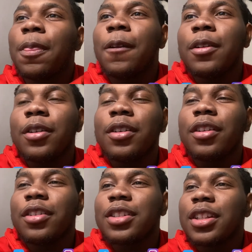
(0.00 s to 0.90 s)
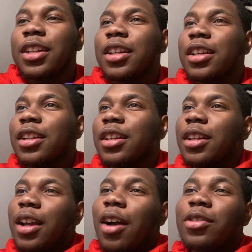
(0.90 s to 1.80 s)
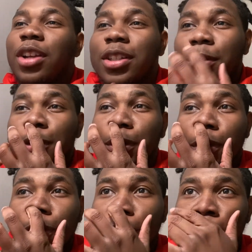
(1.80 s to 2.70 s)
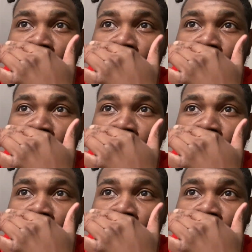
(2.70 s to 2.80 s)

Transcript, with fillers: You know what I'm saying? I'm trying to see what's going on.